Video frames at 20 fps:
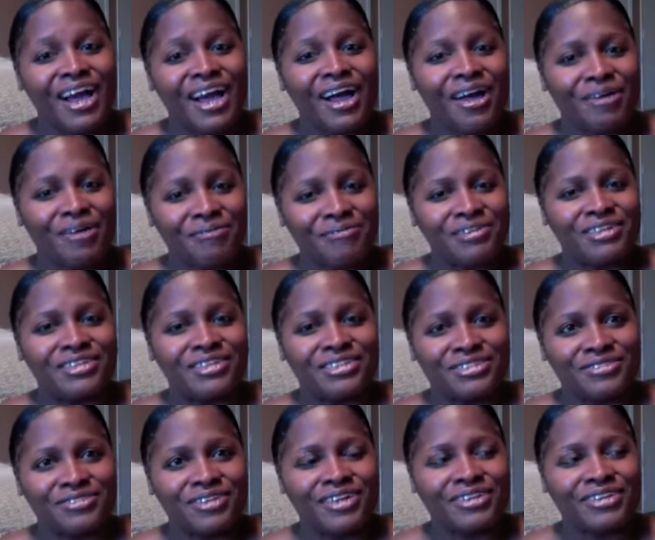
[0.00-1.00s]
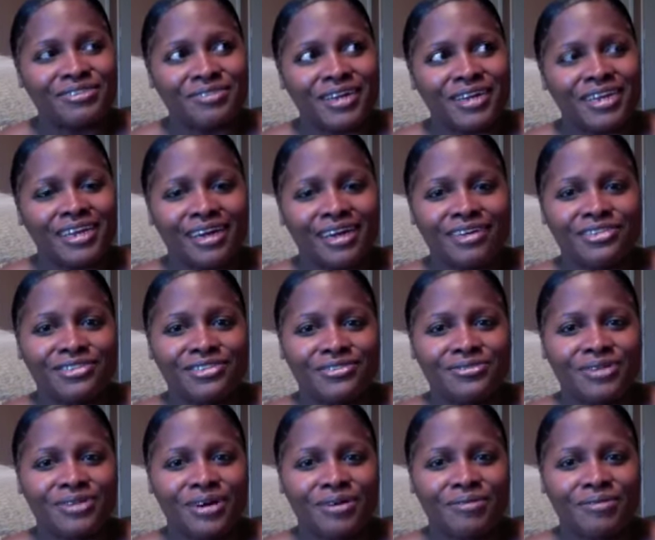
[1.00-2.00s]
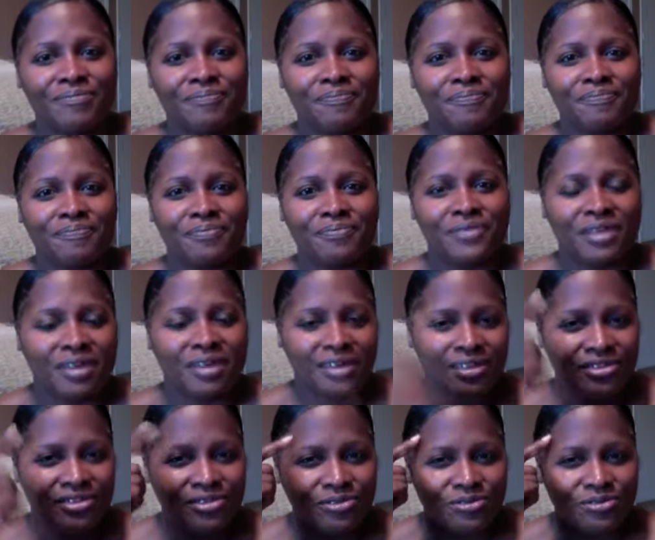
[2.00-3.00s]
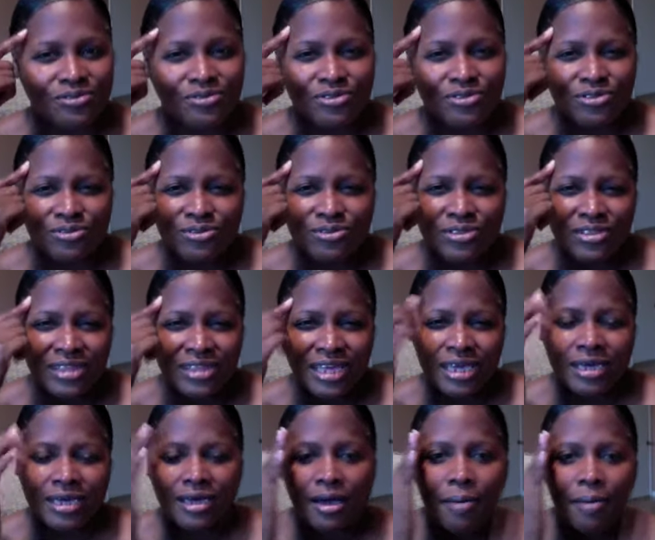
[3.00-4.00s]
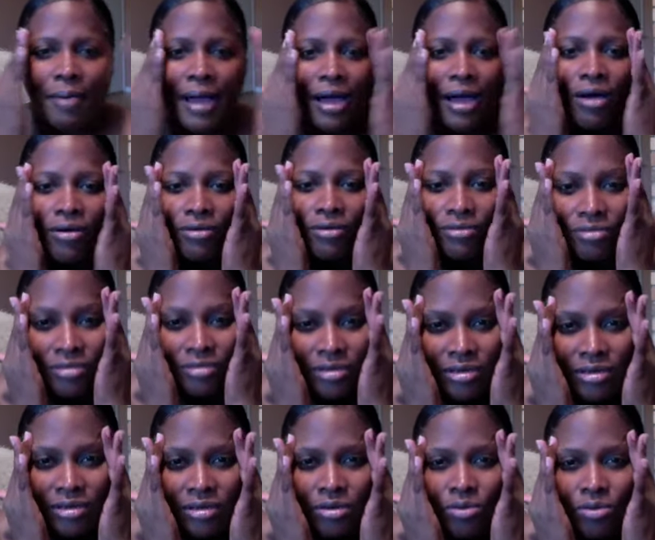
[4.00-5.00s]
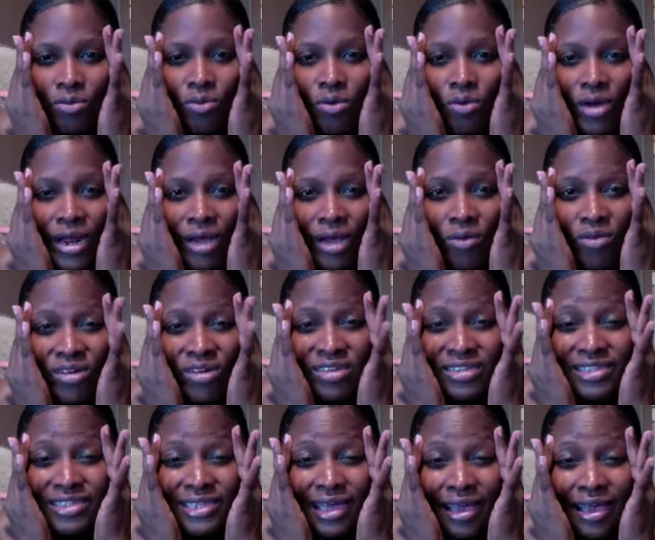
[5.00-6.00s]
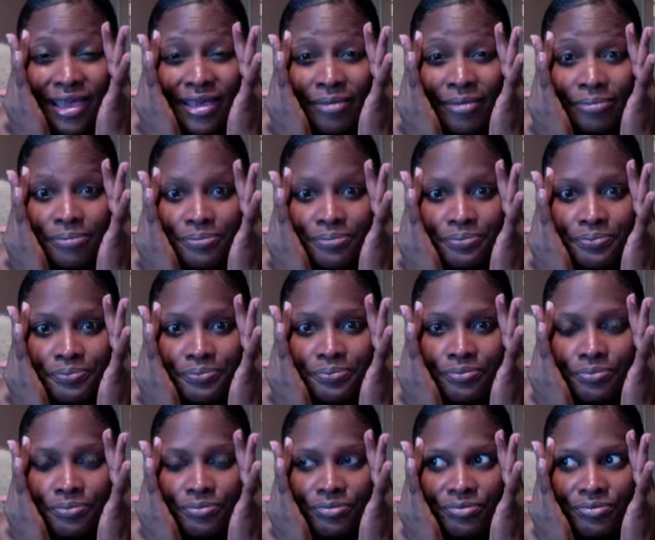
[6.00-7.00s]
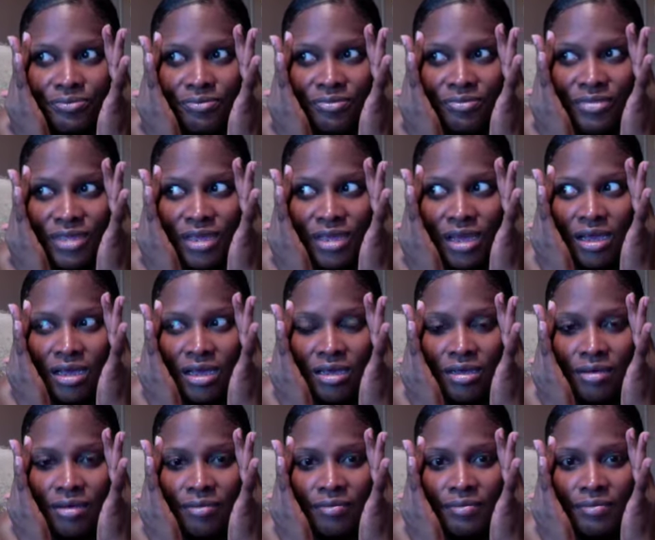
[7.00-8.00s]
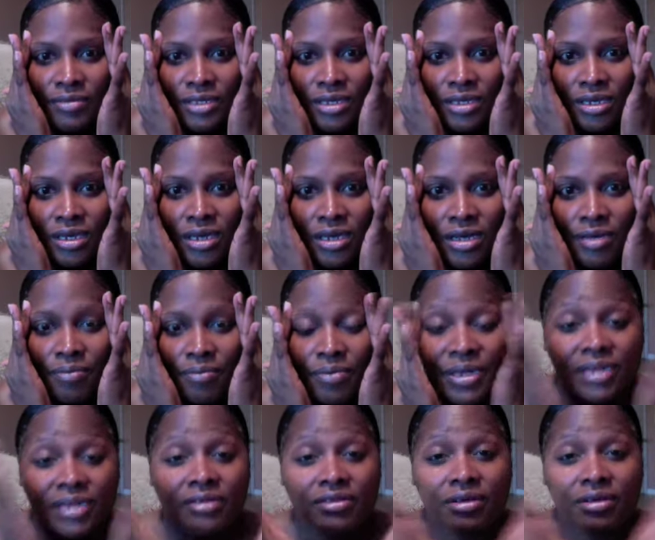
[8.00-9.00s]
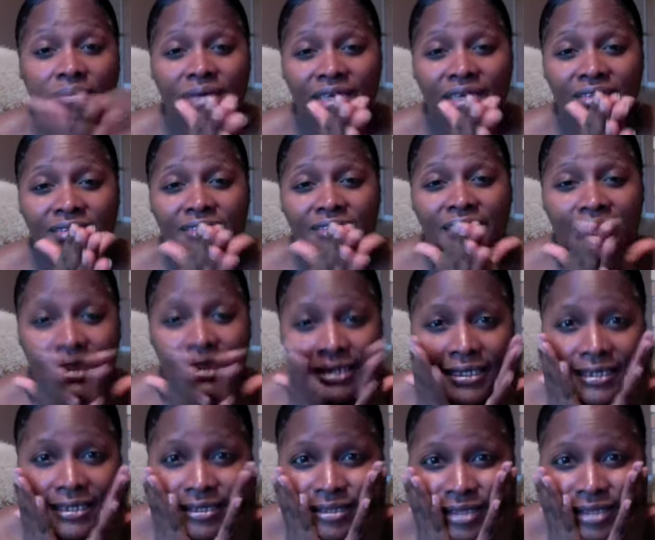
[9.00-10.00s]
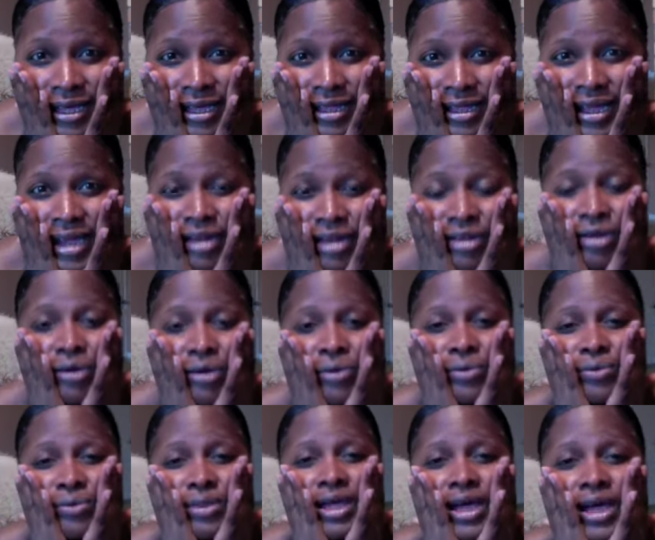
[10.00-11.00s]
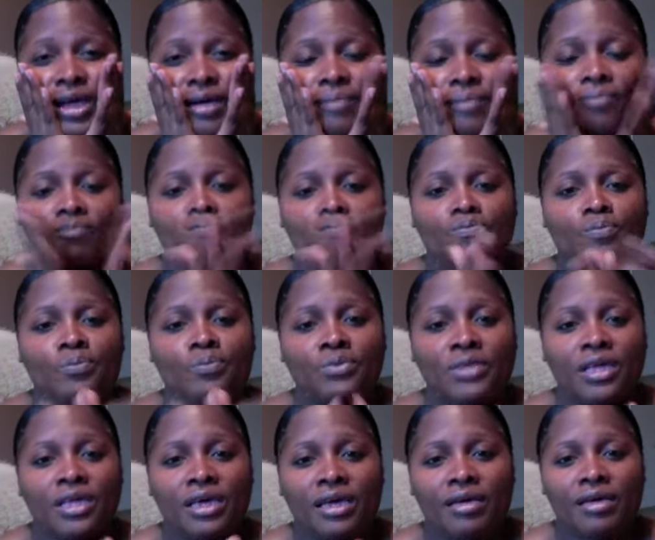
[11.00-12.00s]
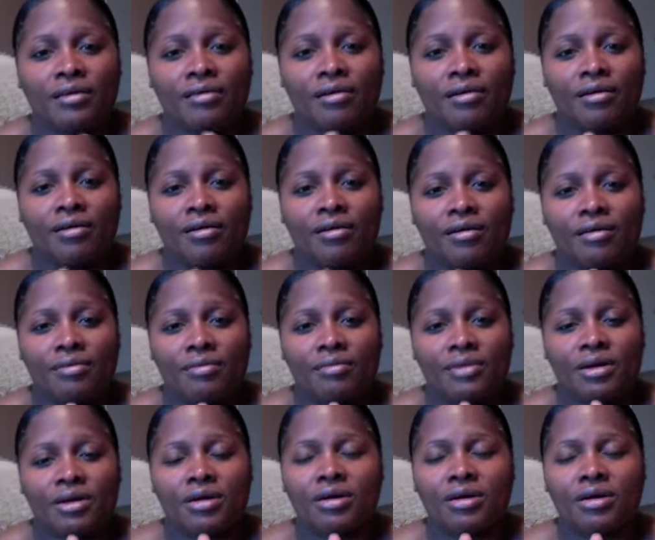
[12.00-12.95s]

I'm really struggling right now to um, to to think about what I want to say. Um, but the amazing thing is, I, I know that in um,